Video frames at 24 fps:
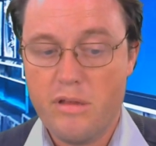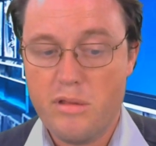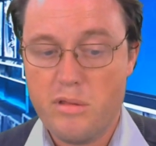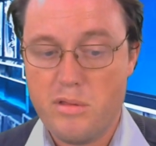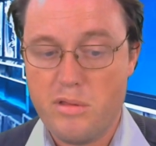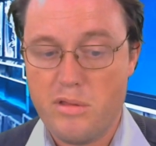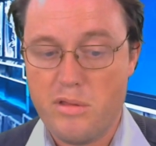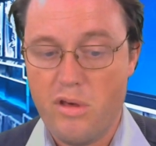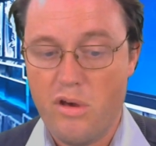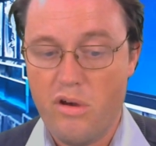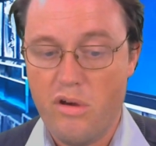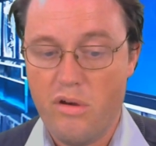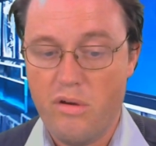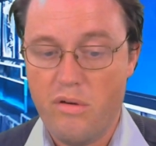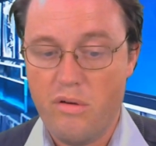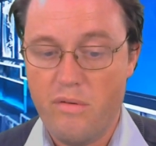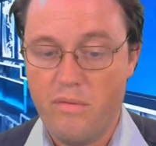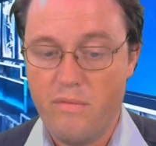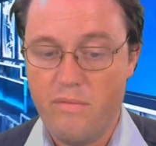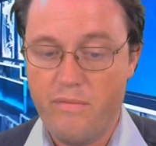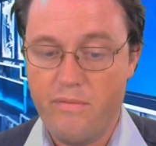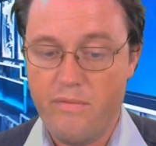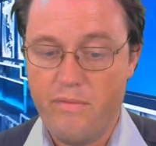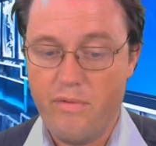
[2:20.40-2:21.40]

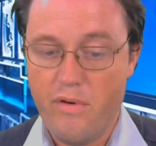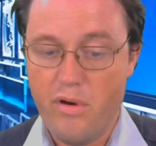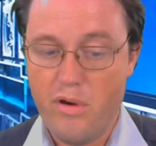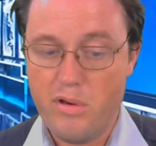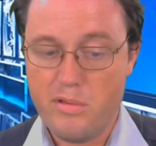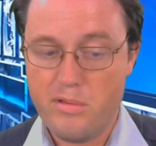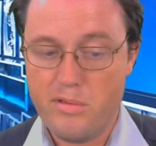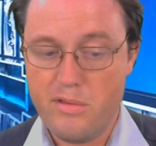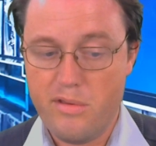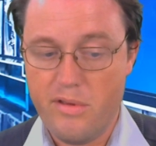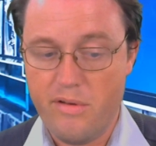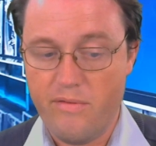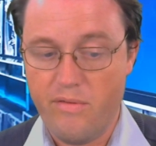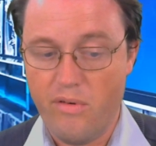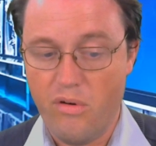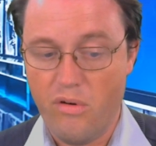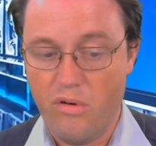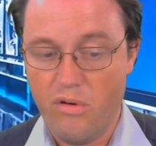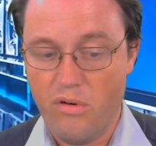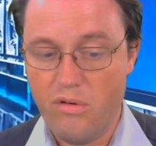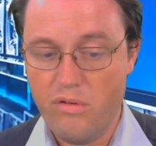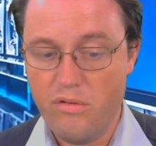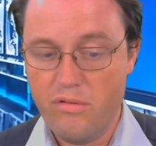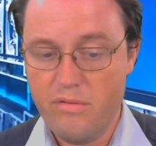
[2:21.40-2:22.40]
So first of
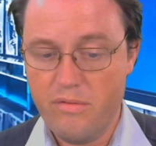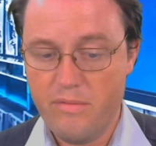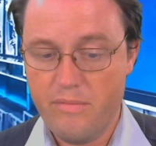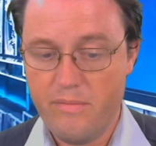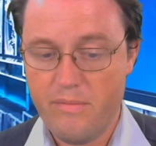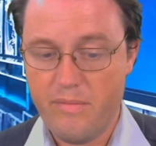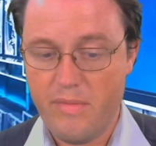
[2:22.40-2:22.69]
all,